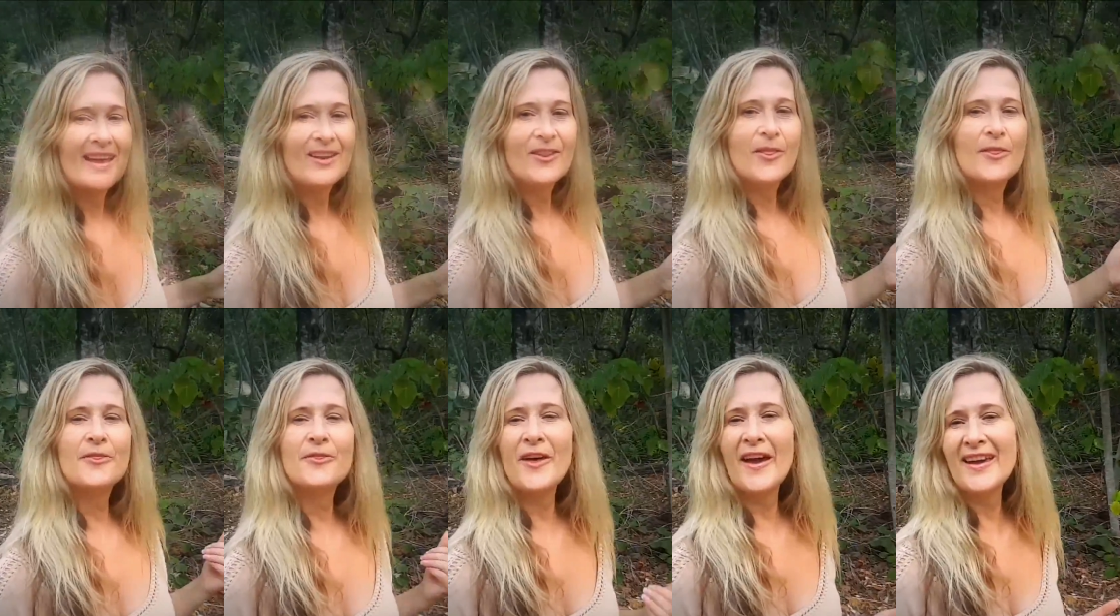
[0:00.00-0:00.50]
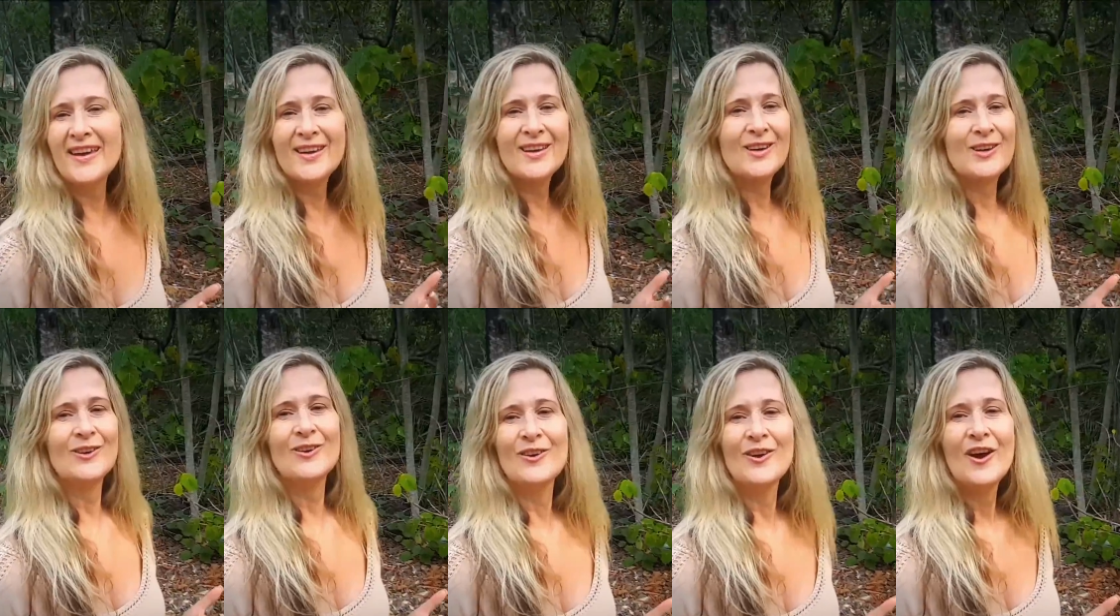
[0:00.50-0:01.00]
And thank
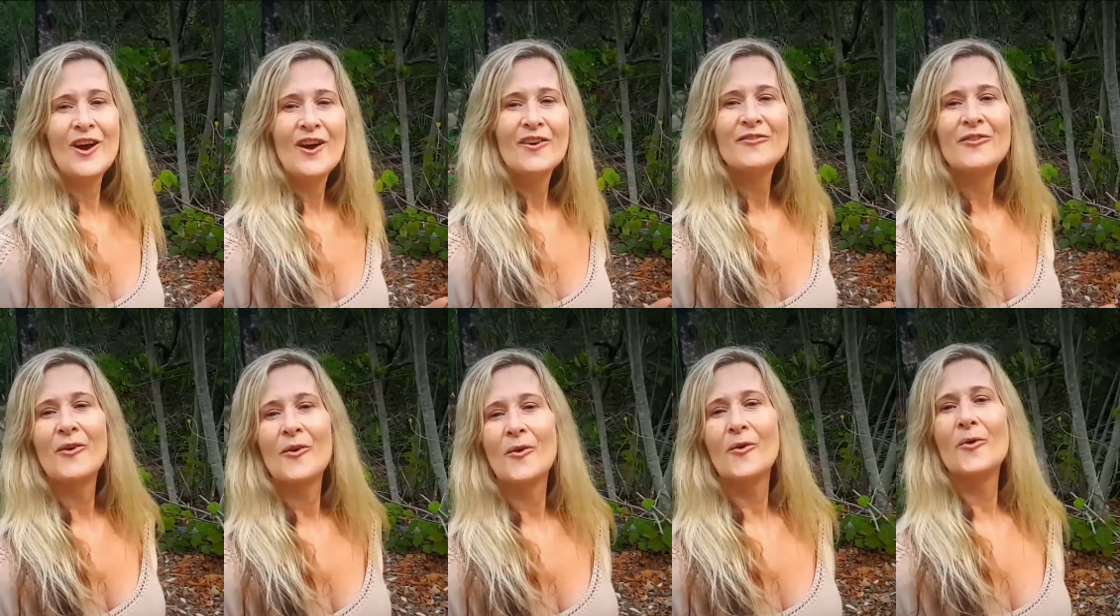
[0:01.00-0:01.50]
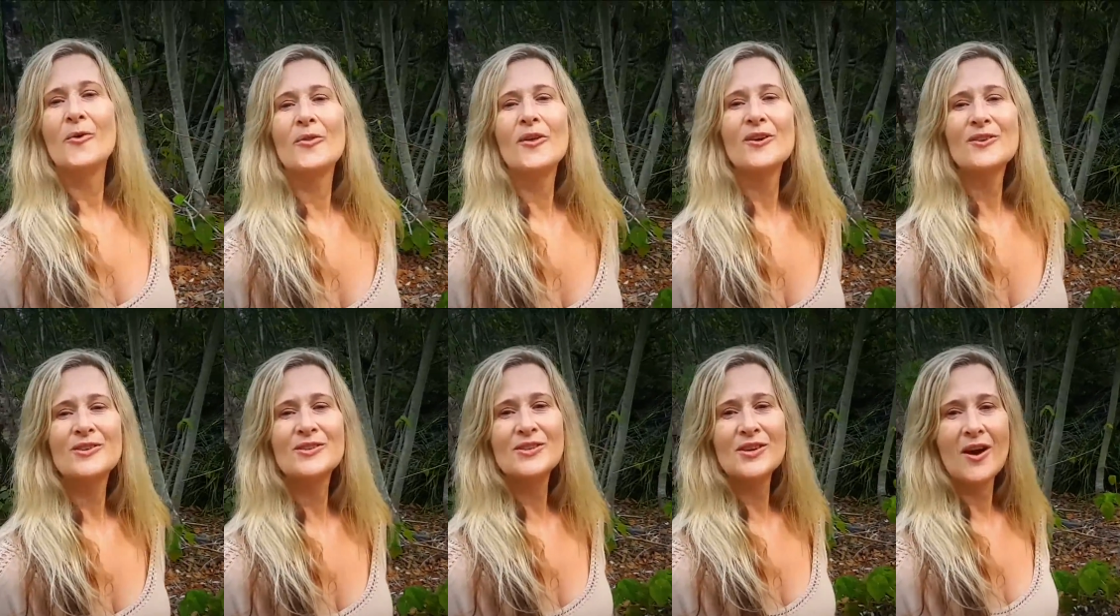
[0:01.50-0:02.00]
you for all
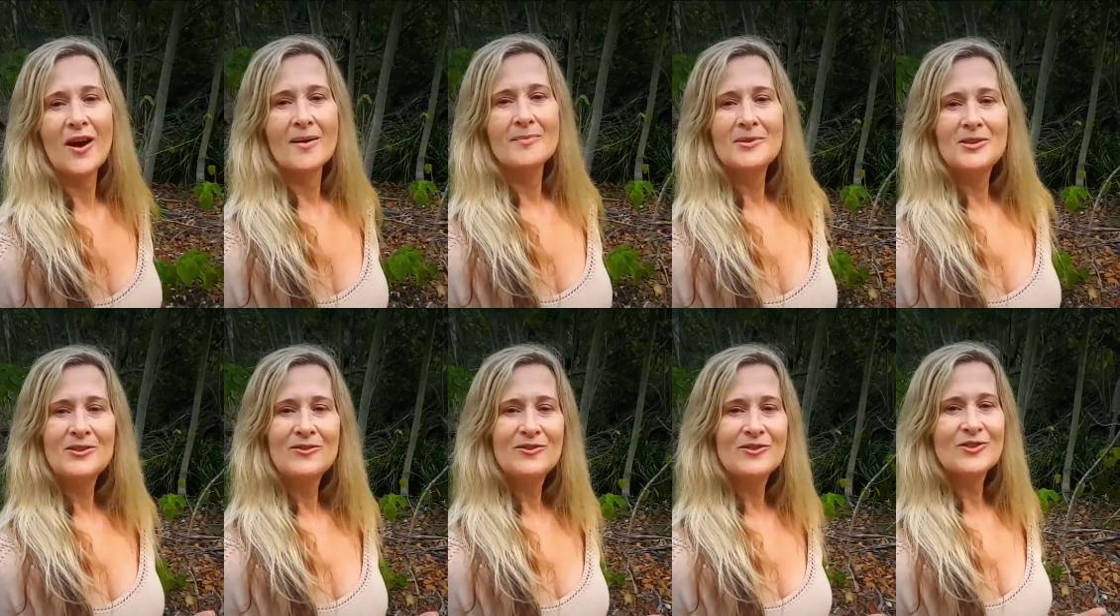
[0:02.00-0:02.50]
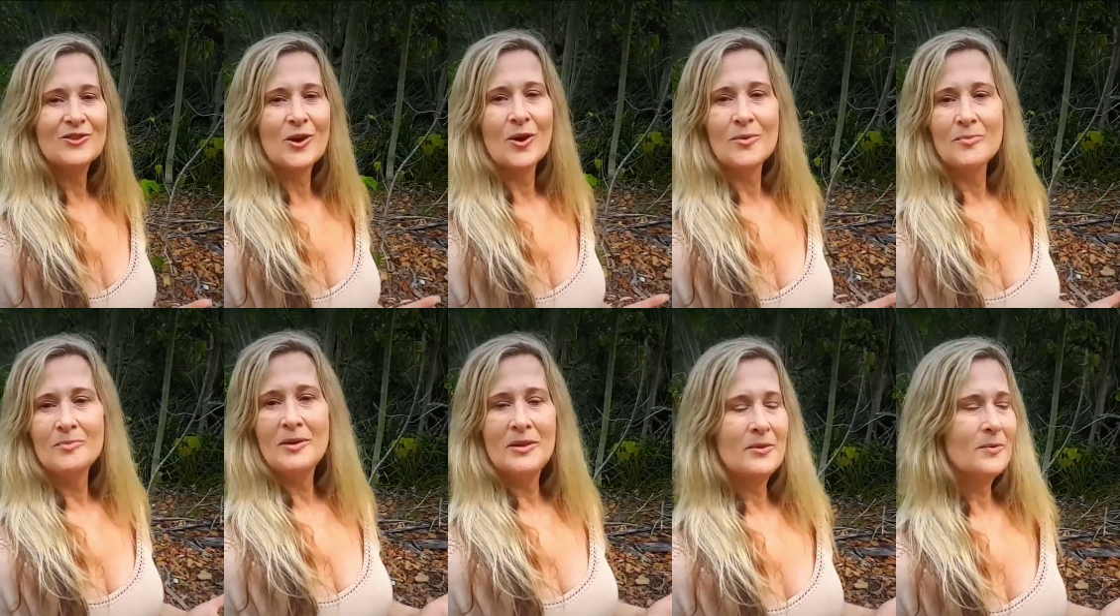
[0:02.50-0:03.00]
those times you've
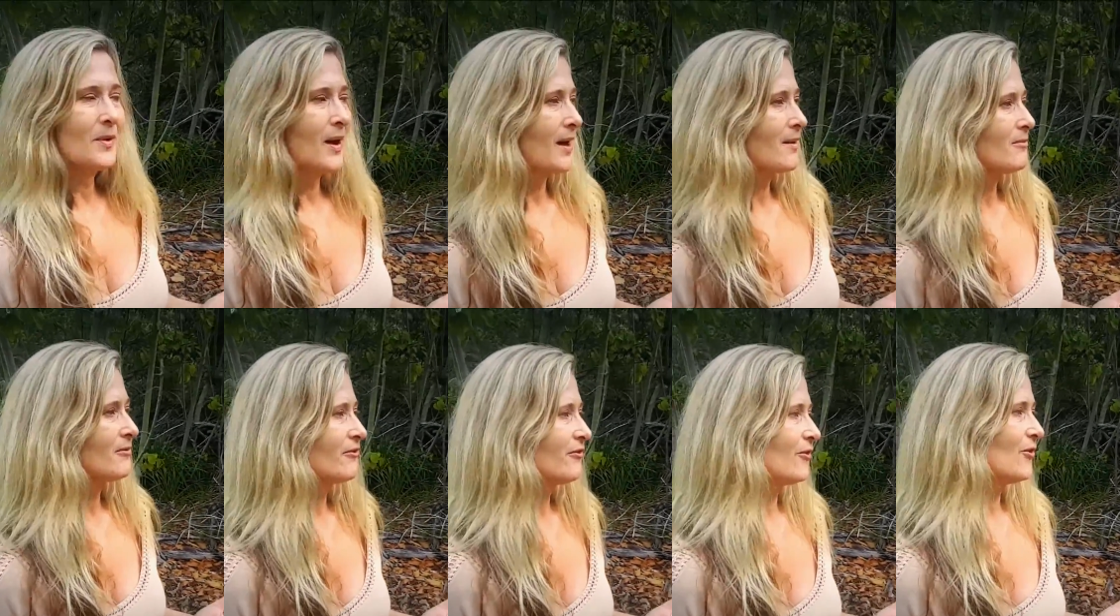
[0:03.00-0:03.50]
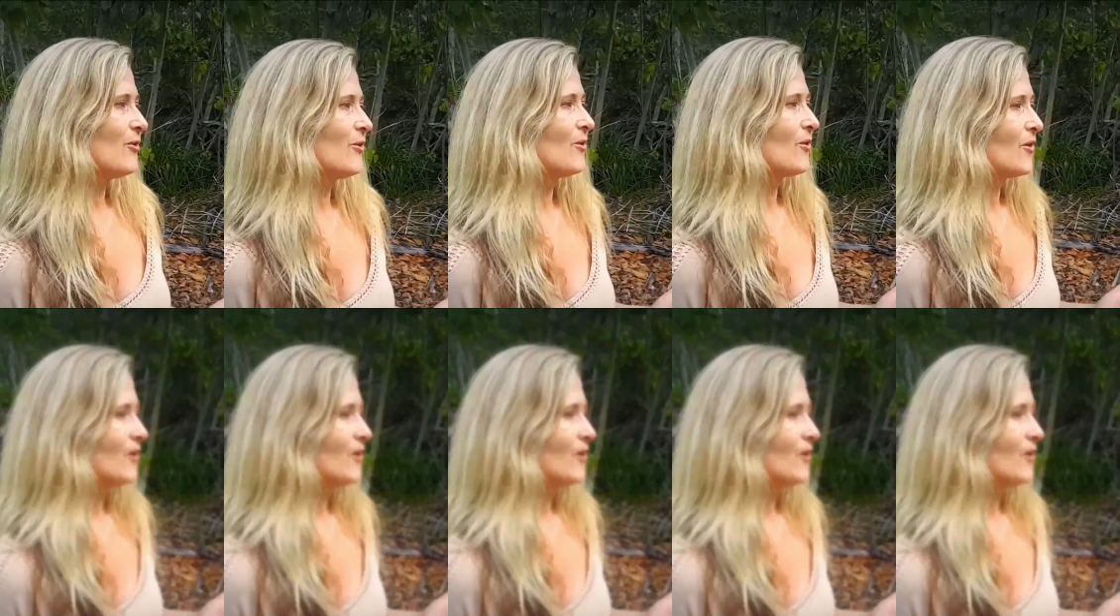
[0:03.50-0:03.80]
shown me the way before.